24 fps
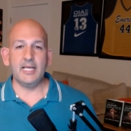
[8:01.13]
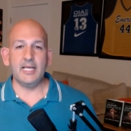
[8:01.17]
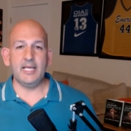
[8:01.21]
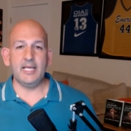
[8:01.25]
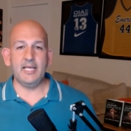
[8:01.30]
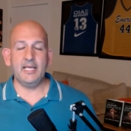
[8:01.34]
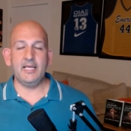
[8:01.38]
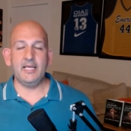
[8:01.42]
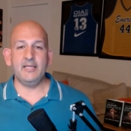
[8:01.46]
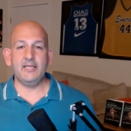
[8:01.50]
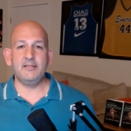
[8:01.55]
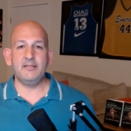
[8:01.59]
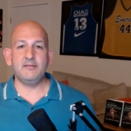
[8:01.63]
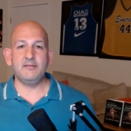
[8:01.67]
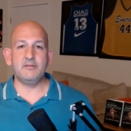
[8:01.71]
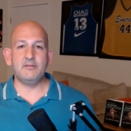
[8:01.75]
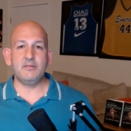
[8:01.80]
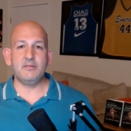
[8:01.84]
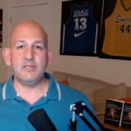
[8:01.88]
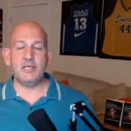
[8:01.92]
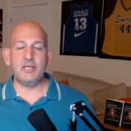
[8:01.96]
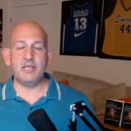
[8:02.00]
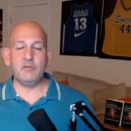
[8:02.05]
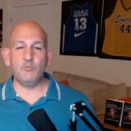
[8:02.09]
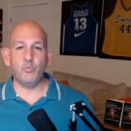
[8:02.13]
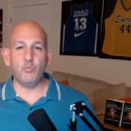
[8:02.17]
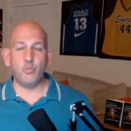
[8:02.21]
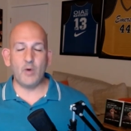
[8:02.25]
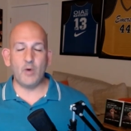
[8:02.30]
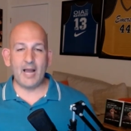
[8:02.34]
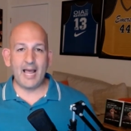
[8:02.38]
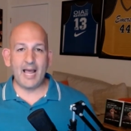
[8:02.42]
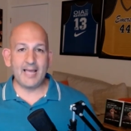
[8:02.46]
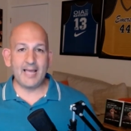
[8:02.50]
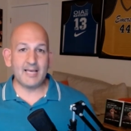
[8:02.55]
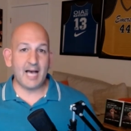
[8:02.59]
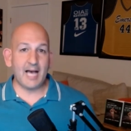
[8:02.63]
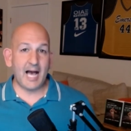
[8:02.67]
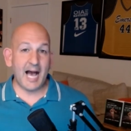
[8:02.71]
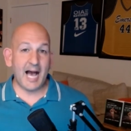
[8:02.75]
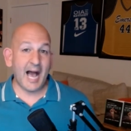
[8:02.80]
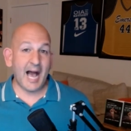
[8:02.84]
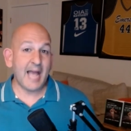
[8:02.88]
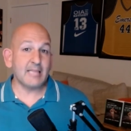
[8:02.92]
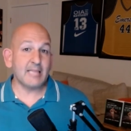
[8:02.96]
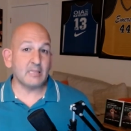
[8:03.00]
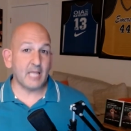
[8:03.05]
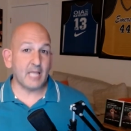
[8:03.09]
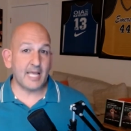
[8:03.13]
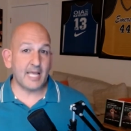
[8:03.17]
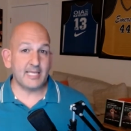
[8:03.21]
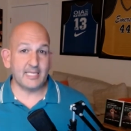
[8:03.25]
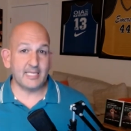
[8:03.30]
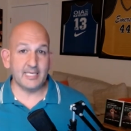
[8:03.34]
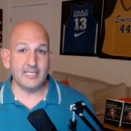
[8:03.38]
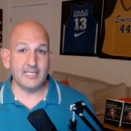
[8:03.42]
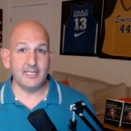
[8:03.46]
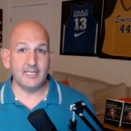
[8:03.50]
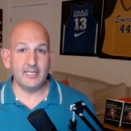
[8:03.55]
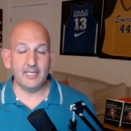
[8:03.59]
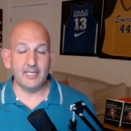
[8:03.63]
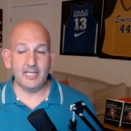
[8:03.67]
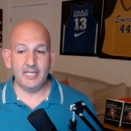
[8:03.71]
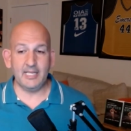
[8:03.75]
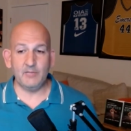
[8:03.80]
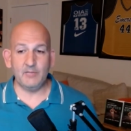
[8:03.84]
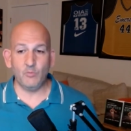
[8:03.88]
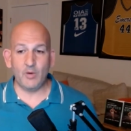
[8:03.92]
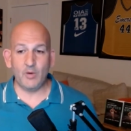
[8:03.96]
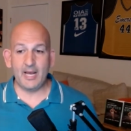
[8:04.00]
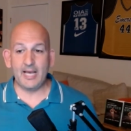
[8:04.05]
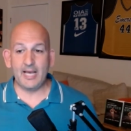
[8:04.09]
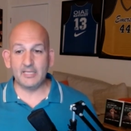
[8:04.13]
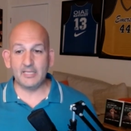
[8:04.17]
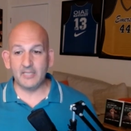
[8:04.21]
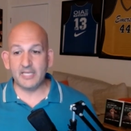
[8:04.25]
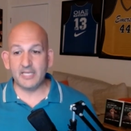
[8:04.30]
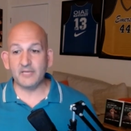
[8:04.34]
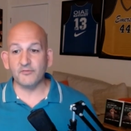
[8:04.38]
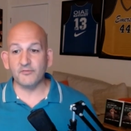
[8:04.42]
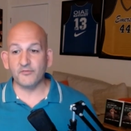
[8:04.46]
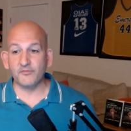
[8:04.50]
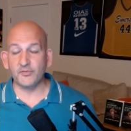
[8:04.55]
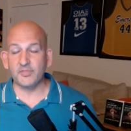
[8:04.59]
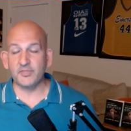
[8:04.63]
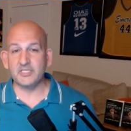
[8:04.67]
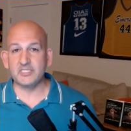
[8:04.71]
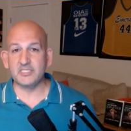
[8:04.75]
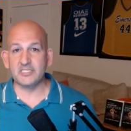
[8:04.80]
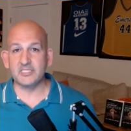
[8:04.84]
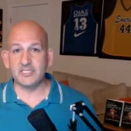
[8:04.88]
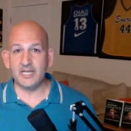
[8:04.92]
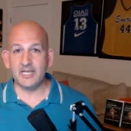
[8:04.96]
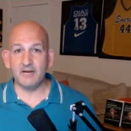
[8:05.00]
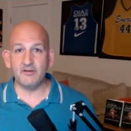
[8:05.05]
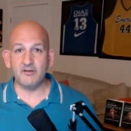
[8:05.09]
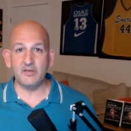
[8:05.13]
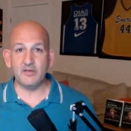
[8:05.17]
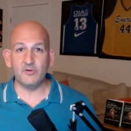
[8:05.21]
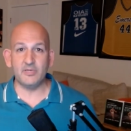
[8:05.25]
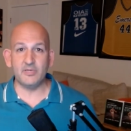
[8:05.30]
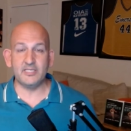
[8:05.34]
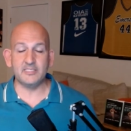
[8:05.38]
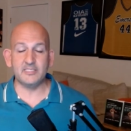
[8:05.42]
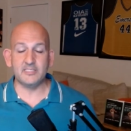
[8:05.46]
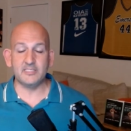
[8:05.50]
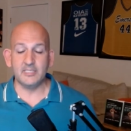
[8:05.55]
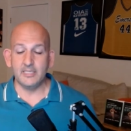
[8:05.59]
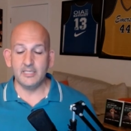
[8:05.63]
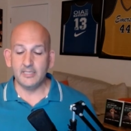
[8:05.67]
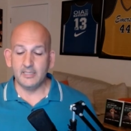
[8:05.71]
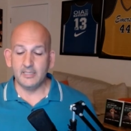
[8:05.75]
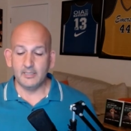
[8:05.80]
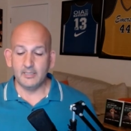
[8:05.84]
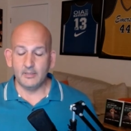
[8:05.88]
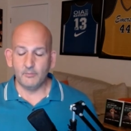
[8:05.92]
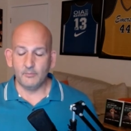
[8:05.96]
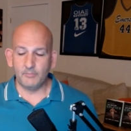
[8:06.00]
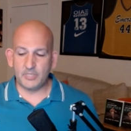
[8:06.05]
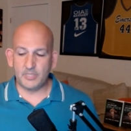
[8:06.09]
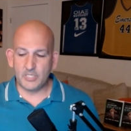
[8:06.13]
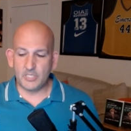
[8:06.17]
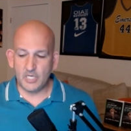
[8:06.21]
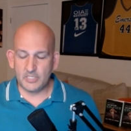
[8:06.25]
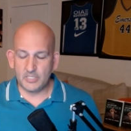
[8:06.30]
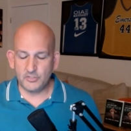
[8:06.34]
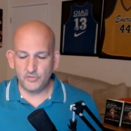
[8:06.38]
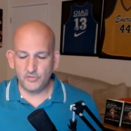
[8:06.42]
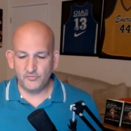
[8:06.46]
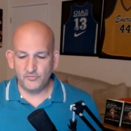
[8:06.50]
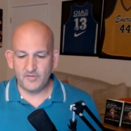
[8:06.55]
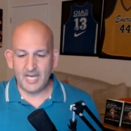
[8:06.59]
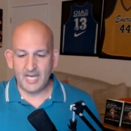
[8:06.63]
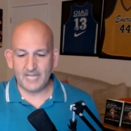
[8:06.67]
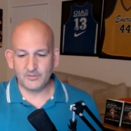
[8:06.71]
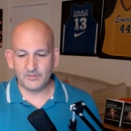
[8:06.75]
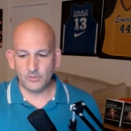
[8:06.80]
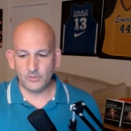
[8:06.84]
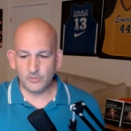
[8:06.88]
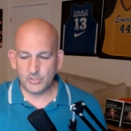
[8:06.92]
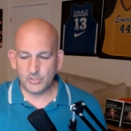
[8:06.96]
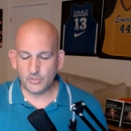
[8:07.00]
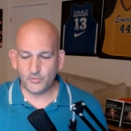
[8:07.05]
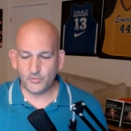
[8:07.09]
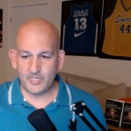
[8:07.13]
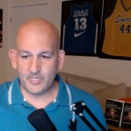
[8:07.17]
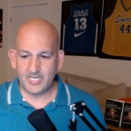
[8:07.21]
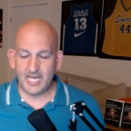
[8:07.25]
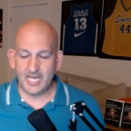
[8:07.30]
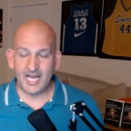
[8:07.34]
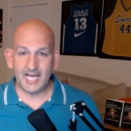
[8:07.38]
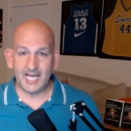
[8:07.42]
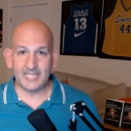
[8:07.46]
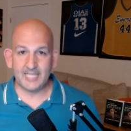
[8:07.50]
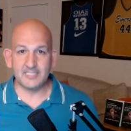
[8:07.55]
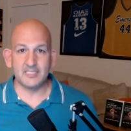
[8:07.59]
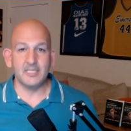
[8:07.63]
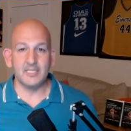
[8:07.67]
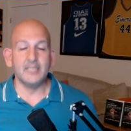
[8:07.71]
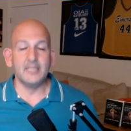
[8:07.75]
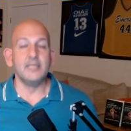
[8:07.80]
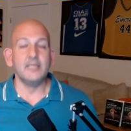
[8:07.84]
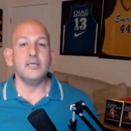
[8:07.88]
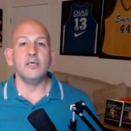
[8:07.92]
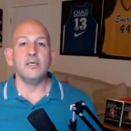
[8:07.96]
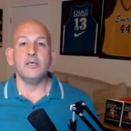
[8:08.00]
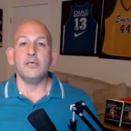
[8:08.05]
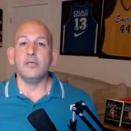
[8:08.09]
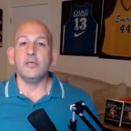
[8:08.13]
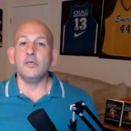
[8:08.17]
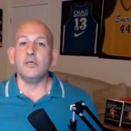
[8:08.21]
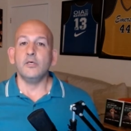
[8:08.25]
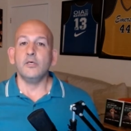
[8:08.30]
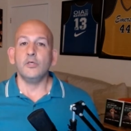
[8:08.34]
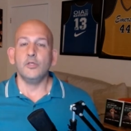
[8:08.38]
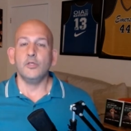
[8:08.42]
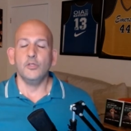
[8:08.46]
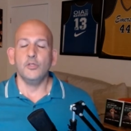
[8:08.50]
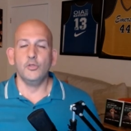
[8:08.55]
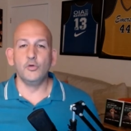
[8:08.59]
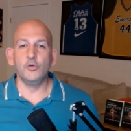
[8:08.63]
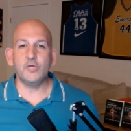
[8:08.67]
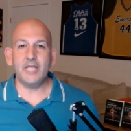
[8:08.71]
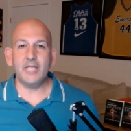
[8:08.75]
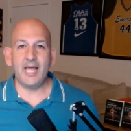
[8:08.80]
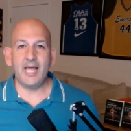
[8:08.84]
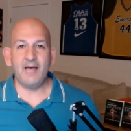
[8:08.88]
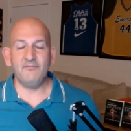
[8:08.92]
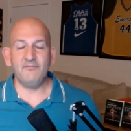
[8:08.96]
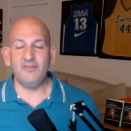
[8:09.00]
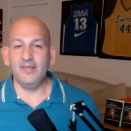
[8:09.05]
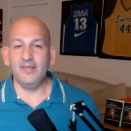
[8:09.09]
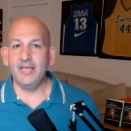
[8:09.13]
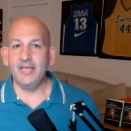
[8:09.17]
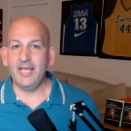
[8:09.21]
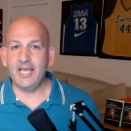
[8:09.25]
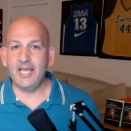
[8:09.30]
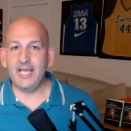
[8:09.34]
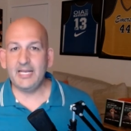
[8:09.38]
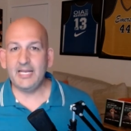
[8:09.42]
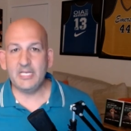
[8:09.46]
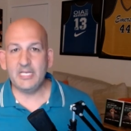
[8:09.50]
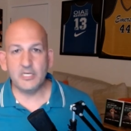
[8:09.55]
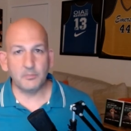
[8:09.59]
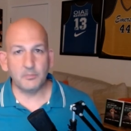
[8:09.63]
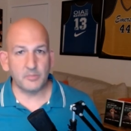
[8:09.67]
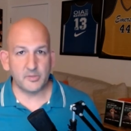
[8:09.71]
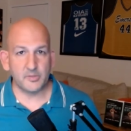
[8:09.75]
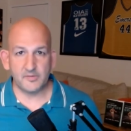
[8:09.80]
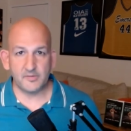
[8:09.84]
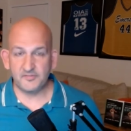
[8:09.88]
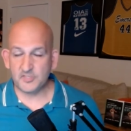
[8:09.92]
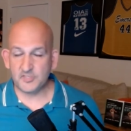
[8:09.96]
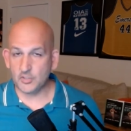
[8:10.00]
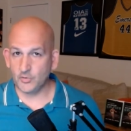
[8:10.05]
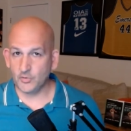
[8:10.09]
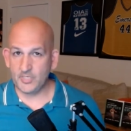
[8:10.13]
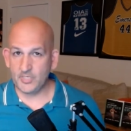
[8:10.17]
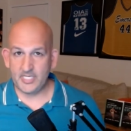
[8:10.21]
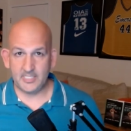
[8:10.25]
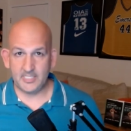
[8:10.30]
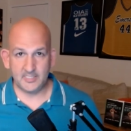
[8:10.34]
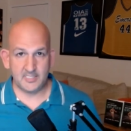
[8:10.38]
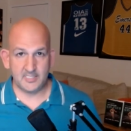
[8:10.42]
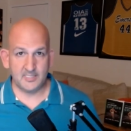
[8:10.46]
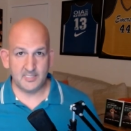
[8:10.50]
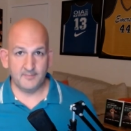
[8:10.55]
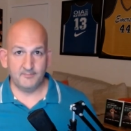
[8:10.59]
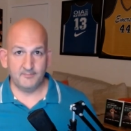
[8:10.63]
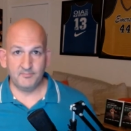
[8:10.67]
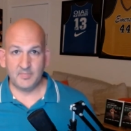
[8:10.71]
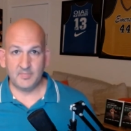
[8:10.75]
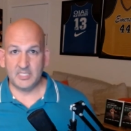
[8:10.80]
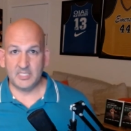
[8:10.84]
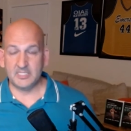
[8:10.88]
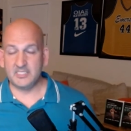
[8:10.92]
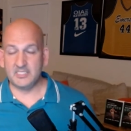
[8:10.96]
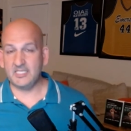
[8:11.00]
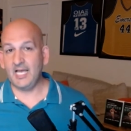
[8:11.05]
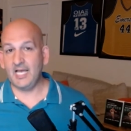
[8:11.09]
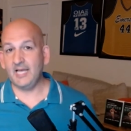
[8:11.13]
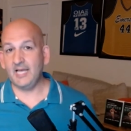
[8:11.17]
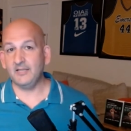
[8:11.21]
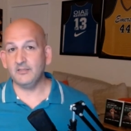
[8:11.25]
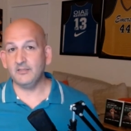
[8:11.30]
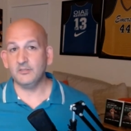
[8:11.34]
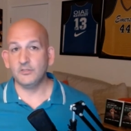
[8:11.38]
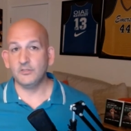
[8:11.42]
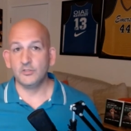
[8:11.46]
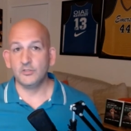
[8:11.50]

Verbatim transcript: And, and why I like it and why I like it for this scenario is because you've got those three guys, you can have any number of screens set,